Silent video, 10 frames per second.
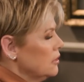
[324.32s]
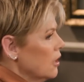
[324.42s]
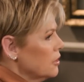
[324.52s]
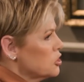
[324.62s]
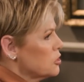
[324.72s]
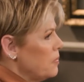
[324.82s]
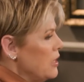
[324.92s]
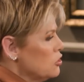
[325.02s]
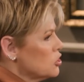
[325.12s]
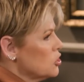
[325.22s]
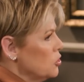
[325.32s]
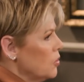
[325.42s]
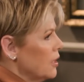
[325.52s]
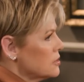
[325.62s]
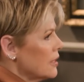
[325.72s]
God speaks
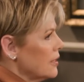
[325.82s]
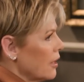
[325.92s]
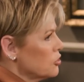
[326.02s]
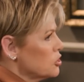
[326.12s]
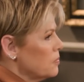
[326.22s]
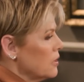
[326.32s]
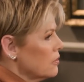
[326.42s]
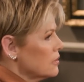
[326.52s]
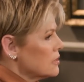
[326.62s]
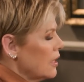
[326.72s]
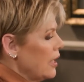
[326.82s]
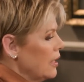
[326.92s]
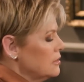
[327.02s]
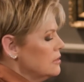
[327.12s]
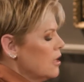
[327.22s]
to us in our spirits.
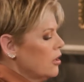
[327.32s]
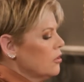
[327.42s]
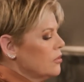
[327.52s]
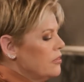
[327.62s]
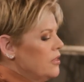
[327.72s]
And not only